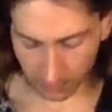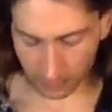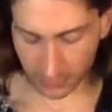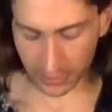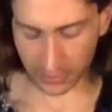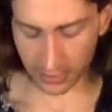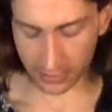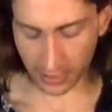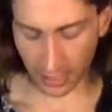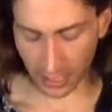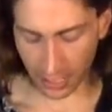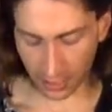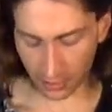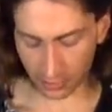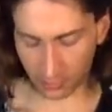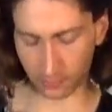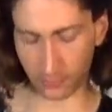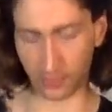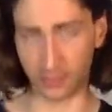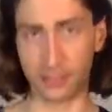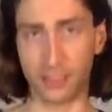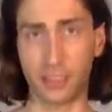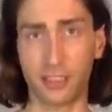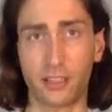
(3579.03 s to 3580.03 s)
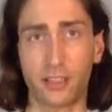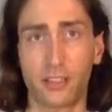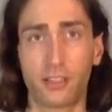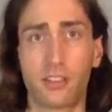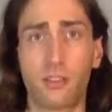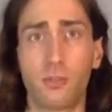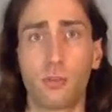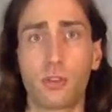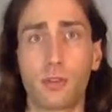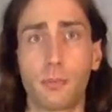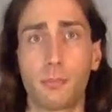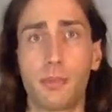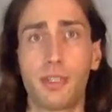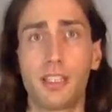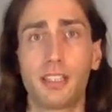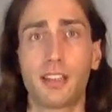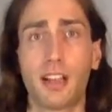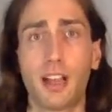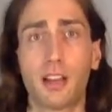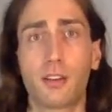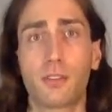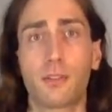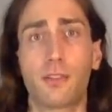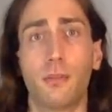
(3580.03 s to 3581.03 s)
piece out of, I think I took a piece
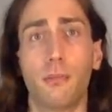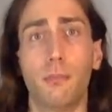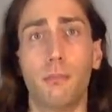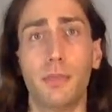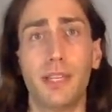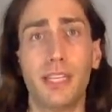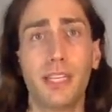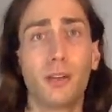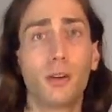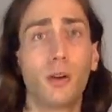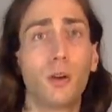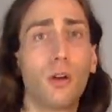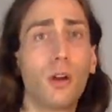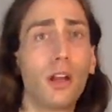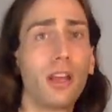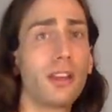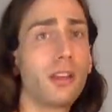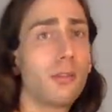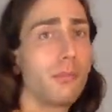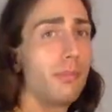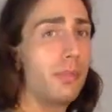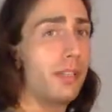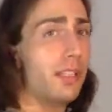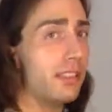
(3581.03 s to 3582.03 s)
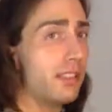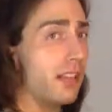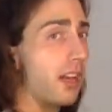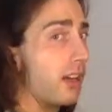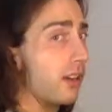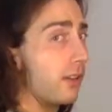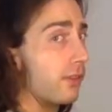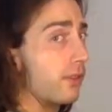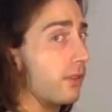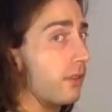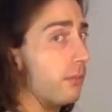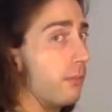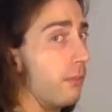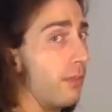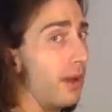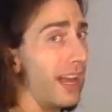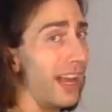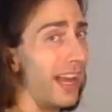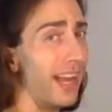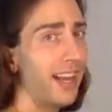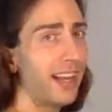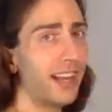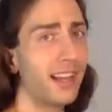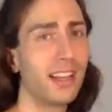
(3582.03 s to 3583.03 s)
out of the middle and a piece out of the
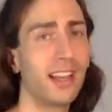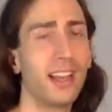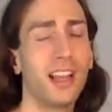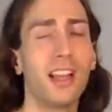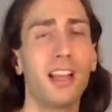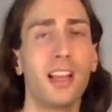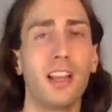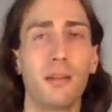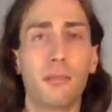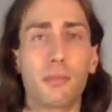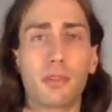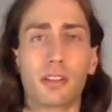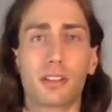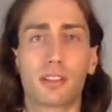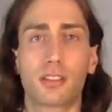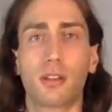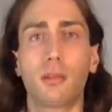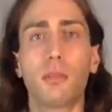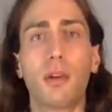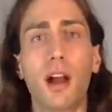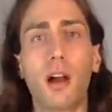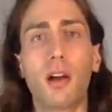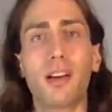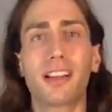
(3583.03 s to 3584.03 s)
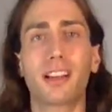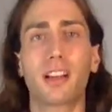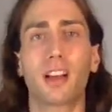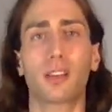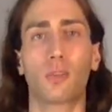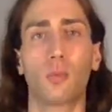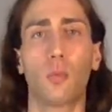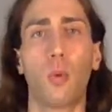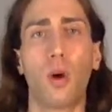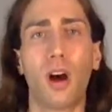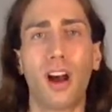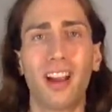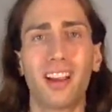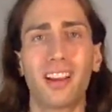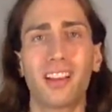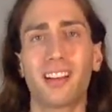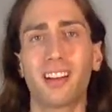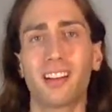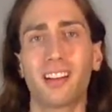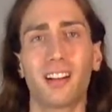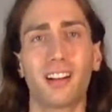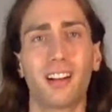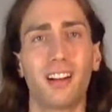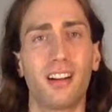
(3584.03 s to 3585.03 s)
back, because somehow it got
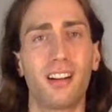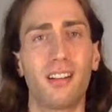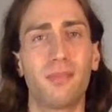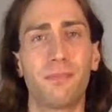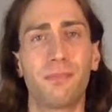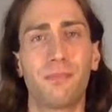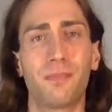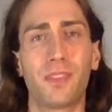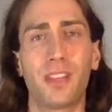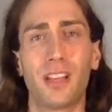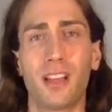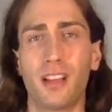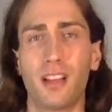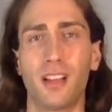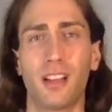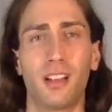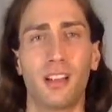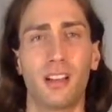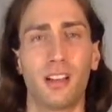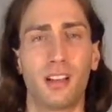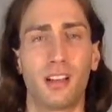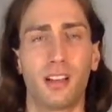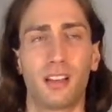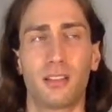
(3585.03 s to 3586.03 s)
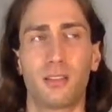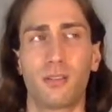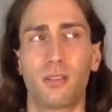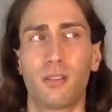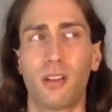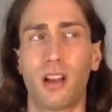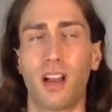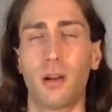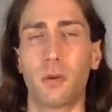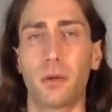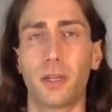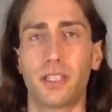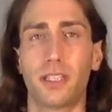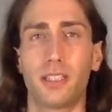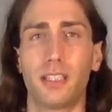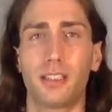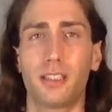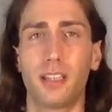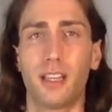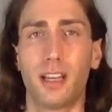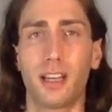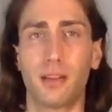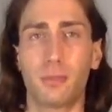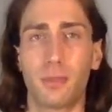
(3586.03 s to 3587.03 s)
wider. I don't know how I did
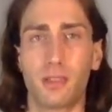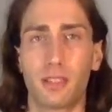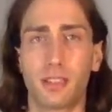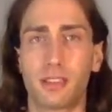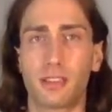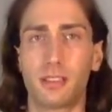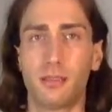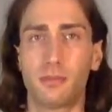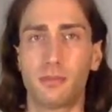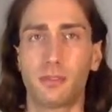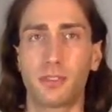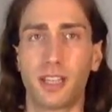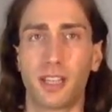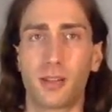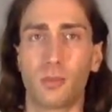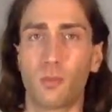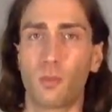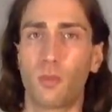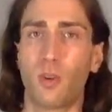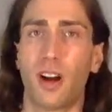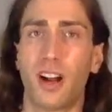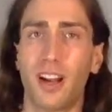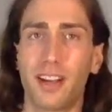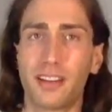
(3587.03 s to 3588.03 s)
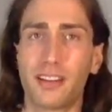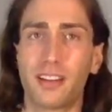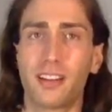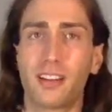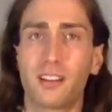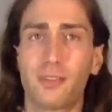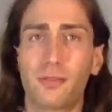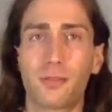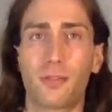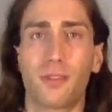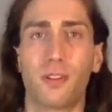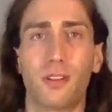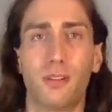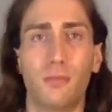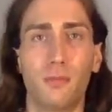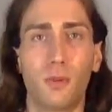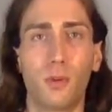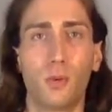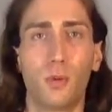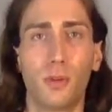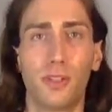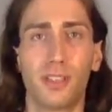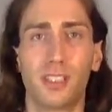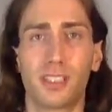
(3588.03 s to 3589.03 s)
that, but it seemed to get wider from
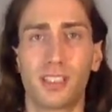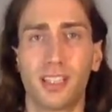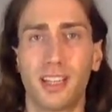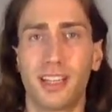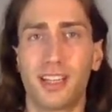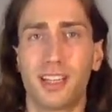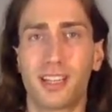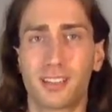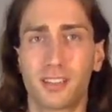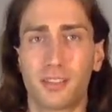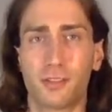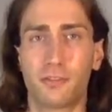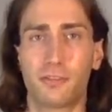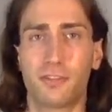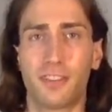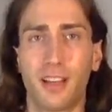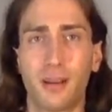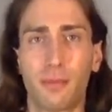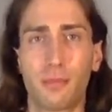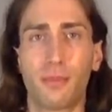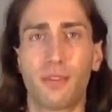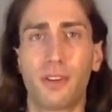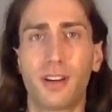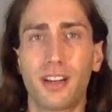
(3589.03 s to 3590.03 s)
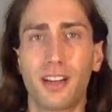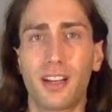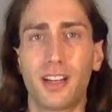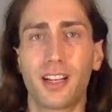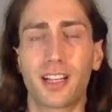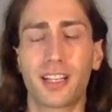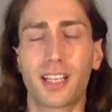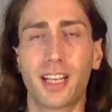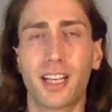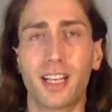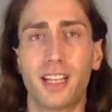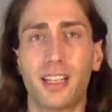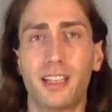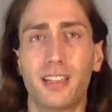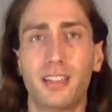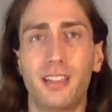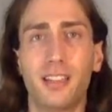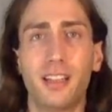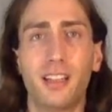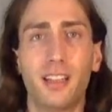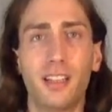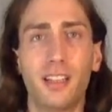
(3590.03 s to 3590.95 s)
all these layers of fabric, and